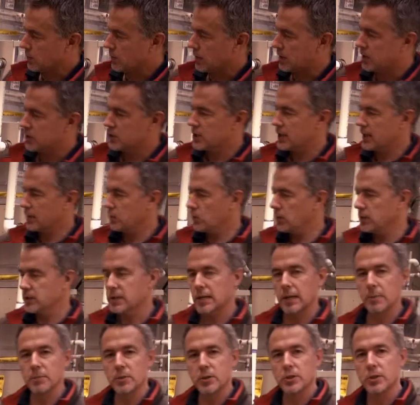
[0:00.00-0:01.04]
We're going to check what
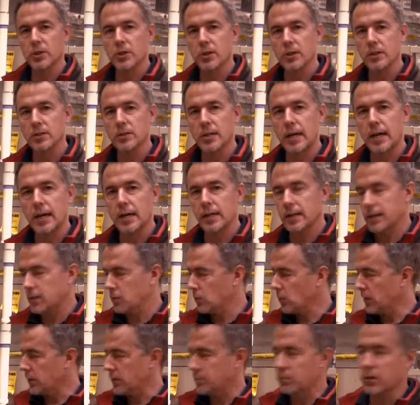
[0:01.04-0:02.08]
temperature is at
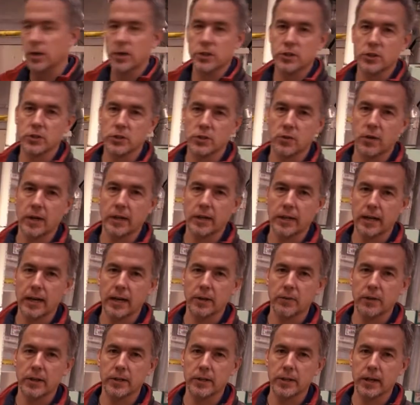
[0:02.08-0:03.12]
and what the pressure is running
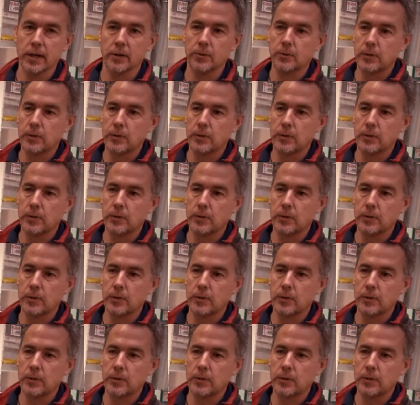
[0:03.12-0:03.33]
at right now.